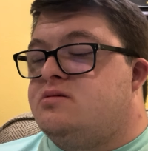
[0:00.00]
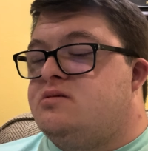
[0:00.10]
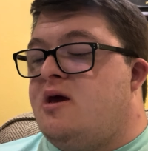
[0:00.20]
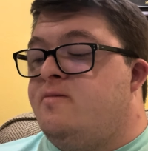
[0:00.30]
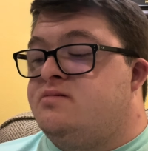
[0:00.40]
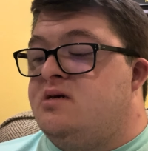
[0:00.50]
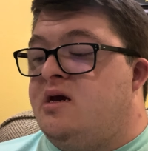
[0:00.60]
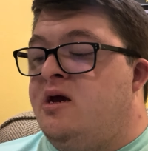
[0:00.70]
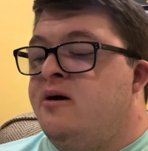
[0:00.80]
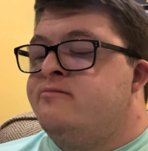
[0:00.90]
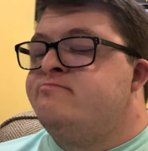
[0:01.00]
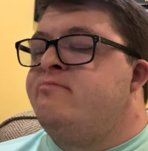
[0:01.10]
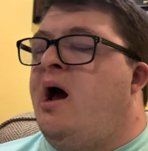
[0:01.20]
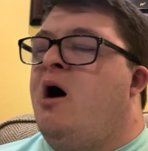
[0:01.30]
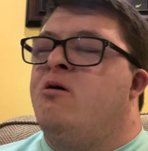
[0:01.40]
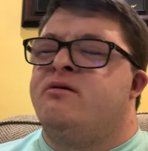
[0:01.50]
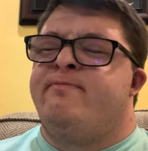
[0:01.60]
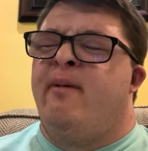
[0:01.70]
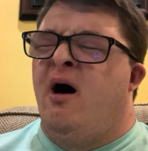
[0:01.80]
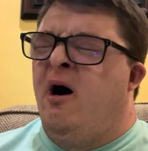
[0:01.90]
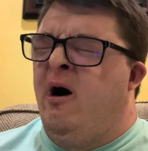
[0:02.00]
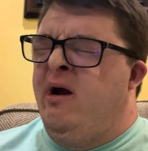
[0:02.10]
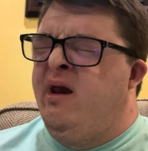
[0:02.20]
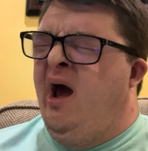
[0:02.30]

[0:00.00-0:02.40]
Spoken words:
Dempsey, Mouse Boy.